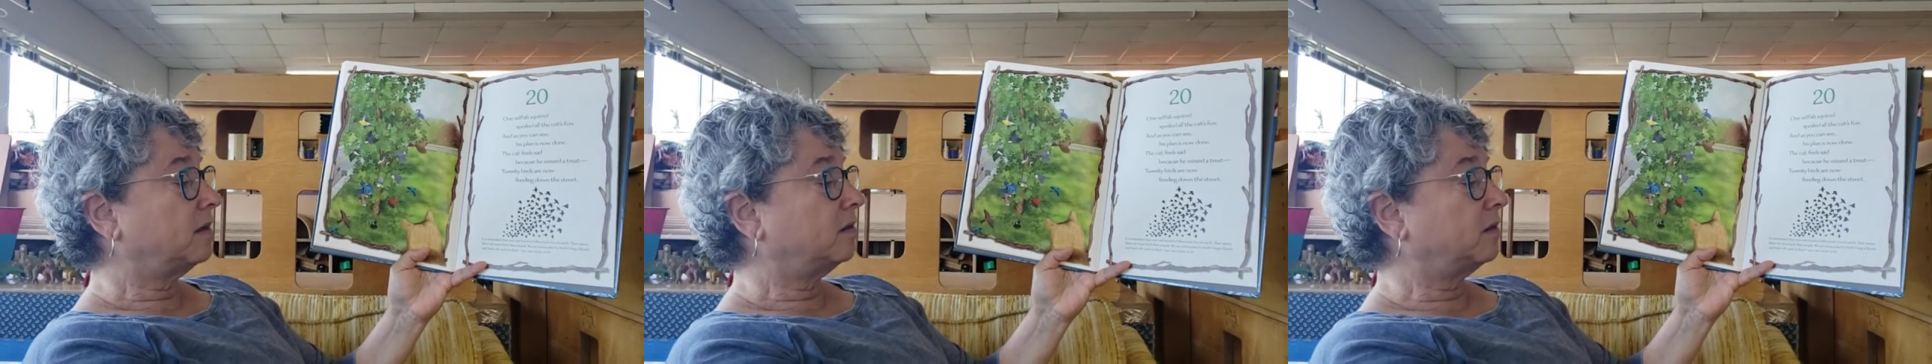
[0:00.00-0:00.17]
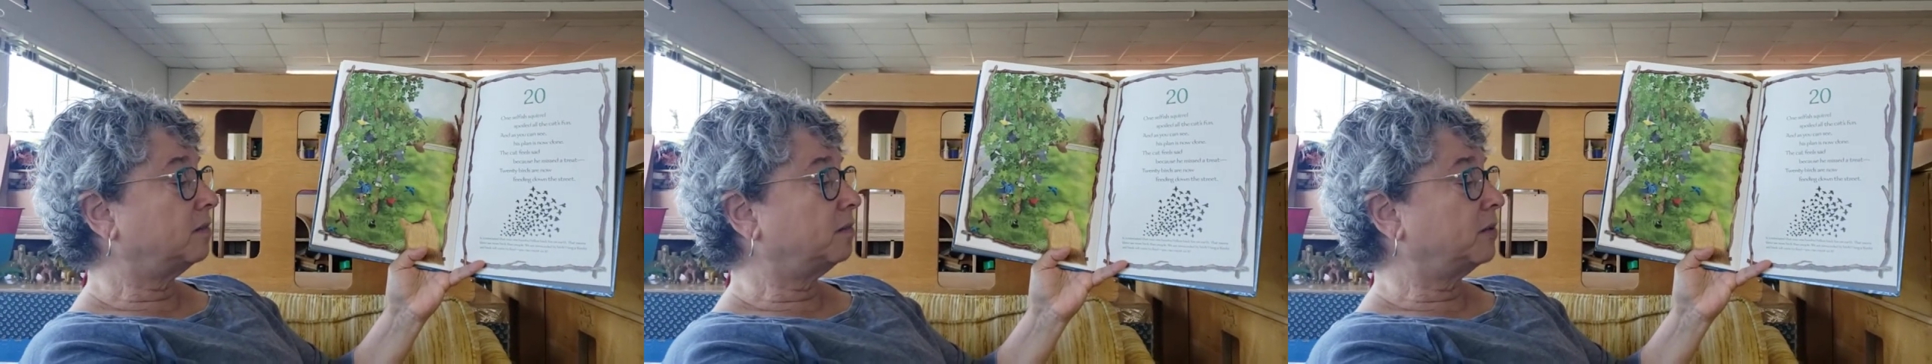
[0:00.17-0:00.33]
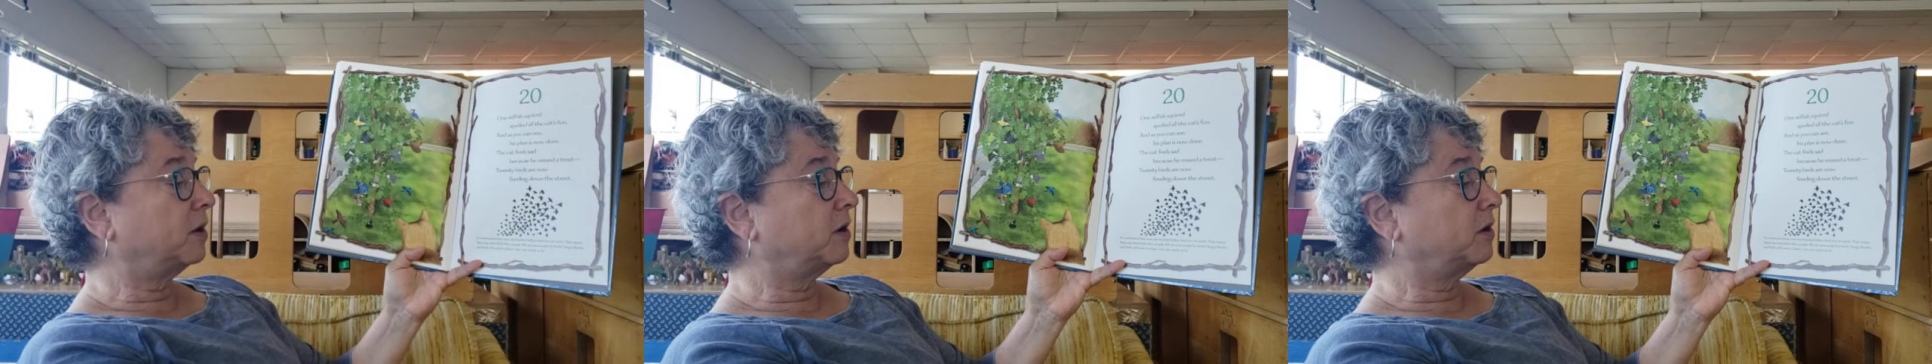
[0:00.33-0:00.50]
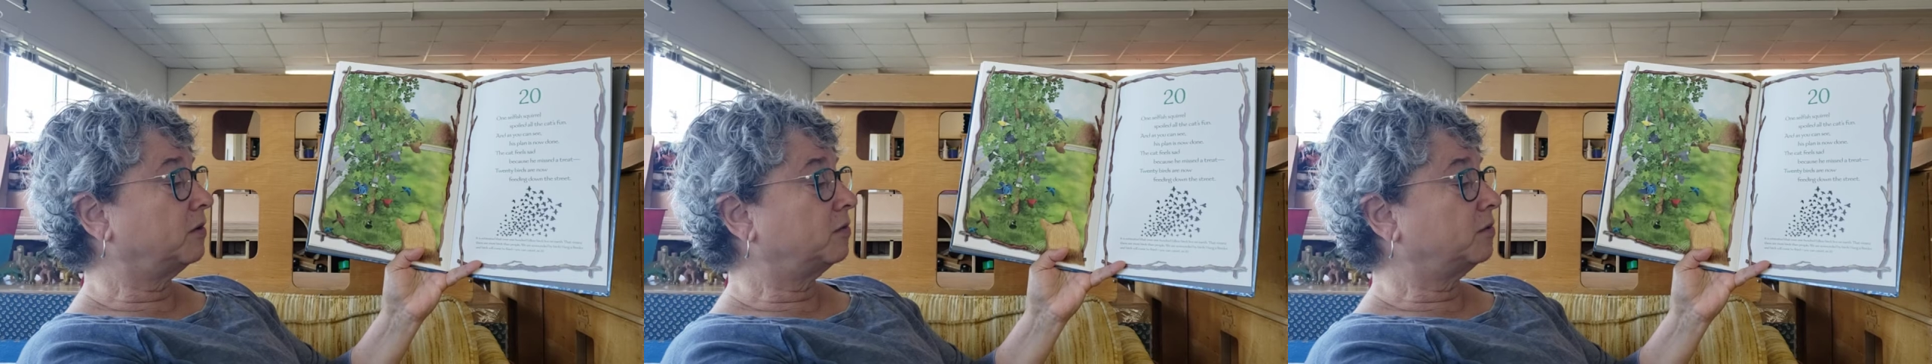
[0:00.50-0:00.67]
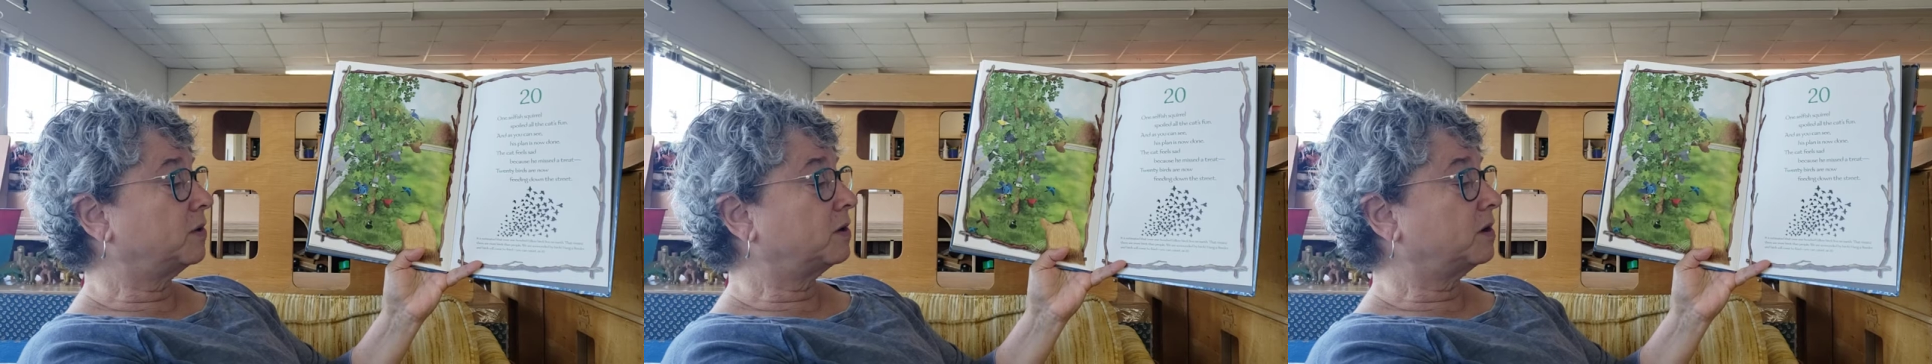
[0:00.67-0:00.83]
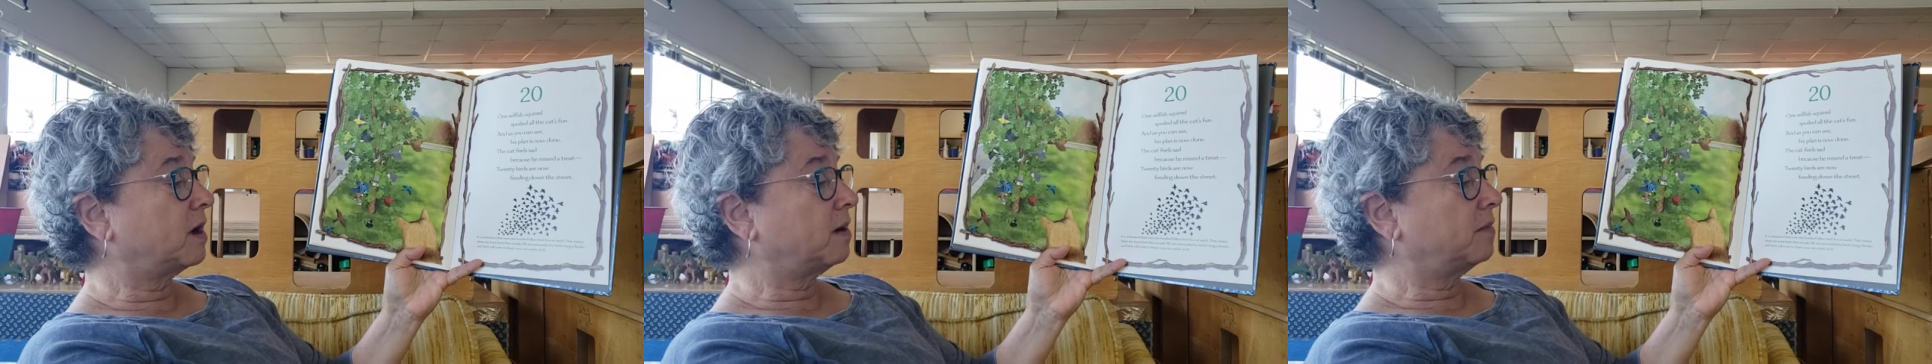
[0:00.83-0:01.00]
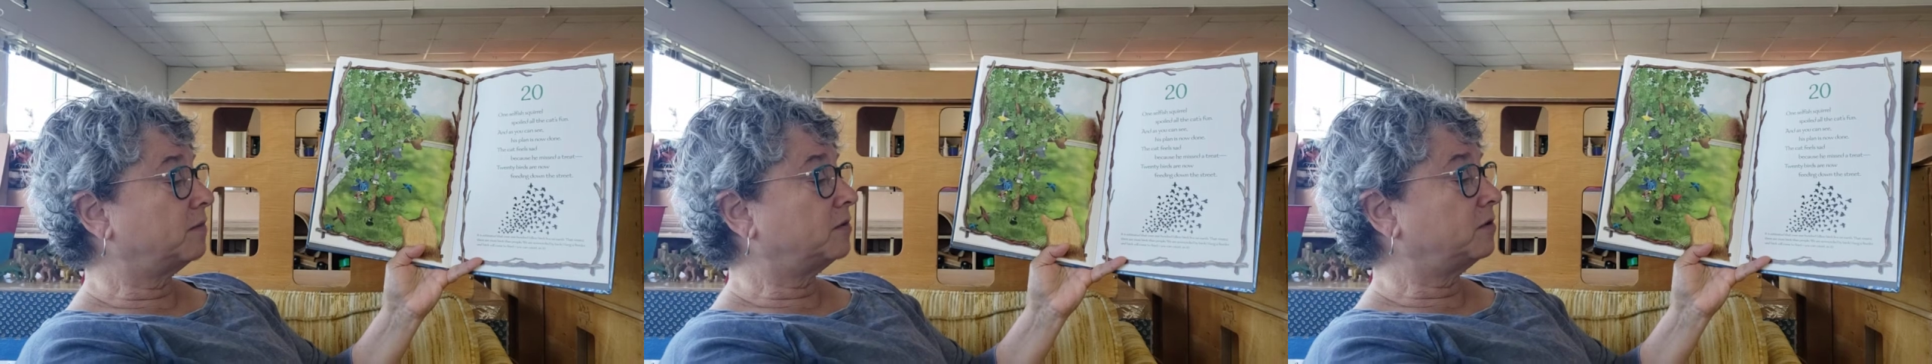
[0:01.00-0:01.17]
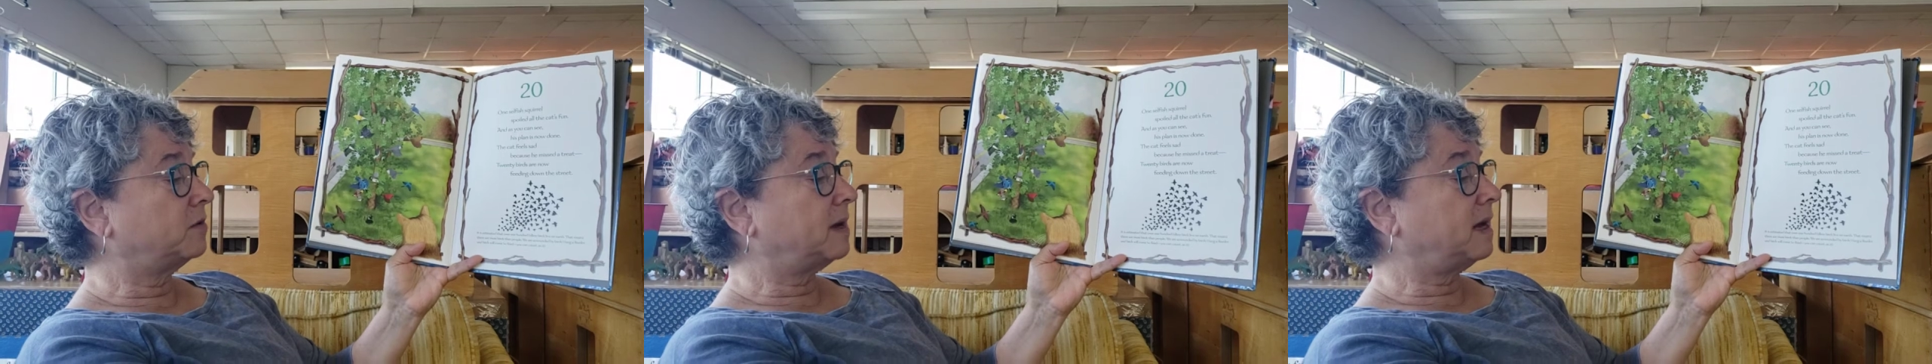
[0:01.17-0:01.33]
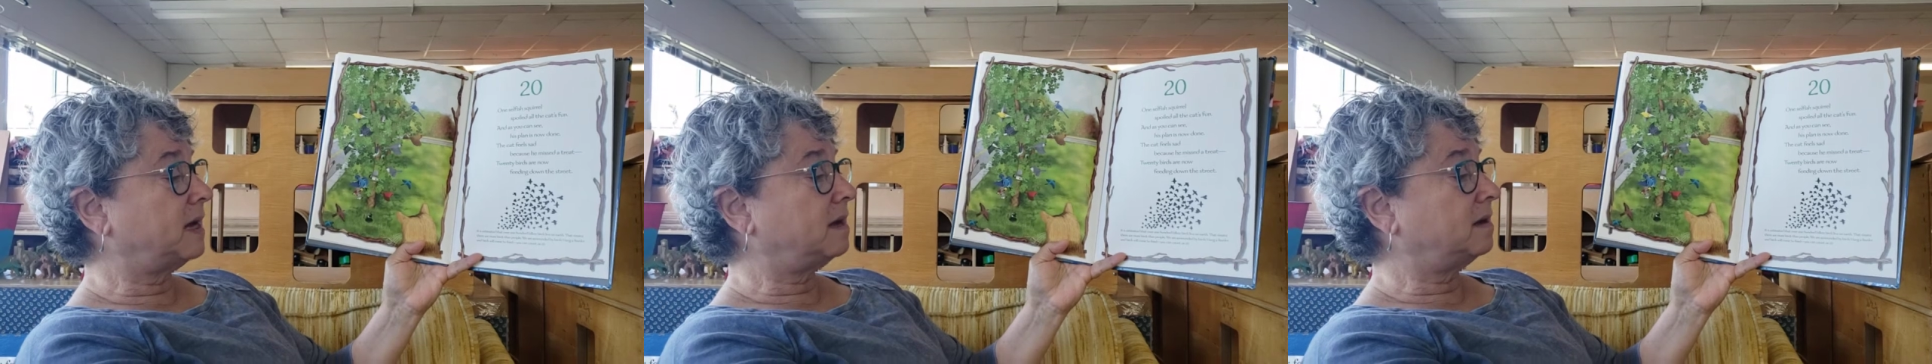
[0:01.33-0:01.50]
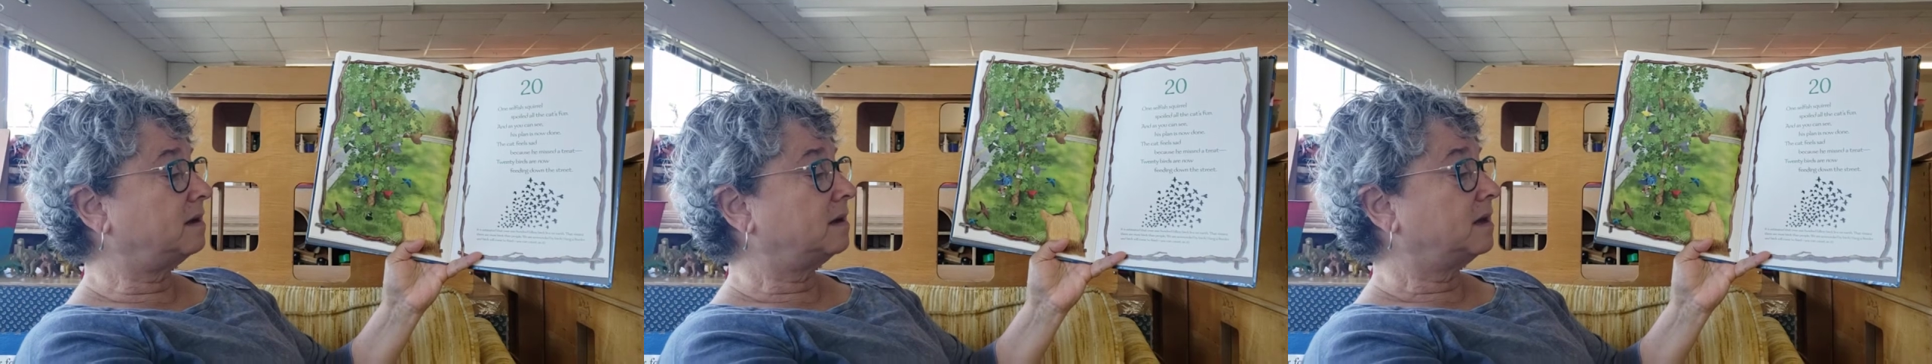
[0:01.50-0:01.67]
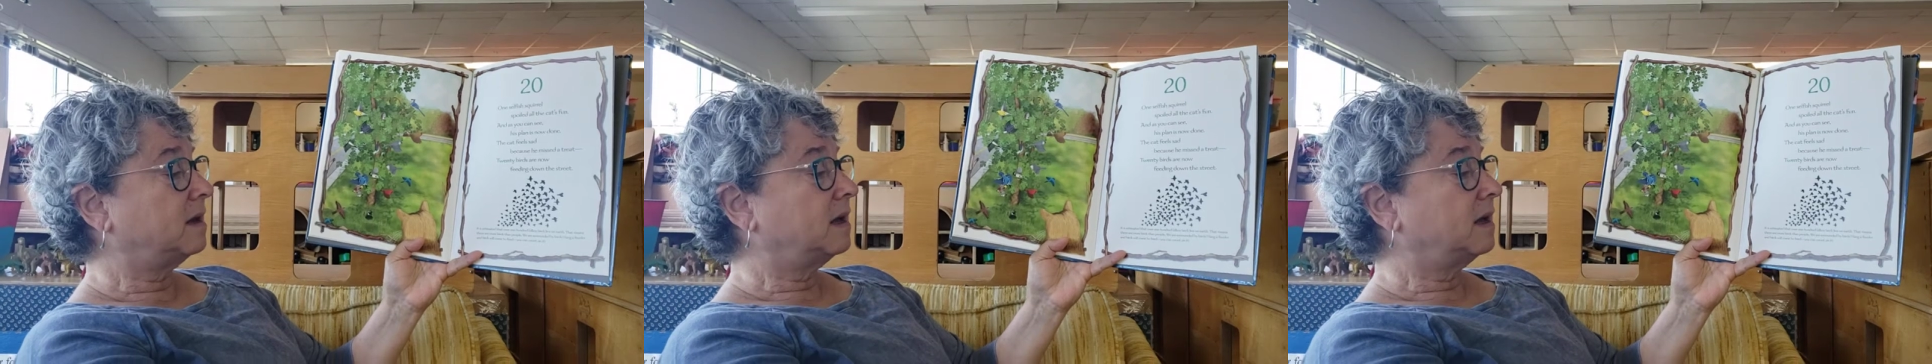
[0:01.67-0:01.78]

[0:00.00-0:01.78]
the birds will come to eat,